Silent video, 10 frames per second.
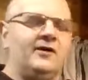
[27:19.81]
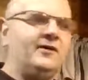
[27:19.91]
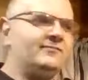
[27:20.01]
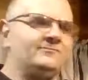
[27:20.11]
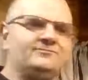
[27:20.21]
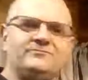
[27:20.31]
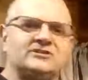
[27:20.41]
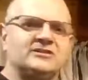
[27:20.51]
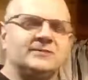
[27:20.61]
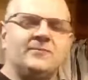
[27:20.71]
Uh,
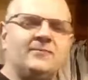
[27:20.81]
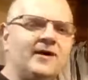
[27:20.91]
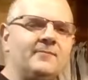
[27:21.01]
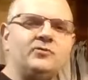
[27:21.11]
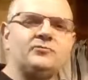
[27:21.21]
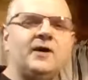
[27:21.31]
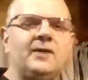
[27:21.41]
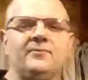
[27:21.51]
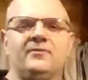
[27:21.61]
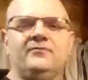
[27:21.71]
some of my most
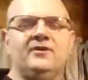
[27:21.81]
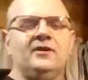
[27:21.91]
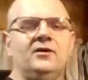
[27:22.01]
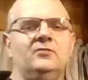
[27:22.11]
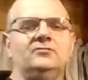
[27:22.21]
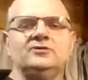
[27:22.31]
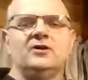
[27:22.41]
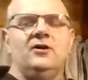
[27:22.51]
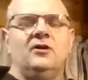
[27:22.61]
popular videos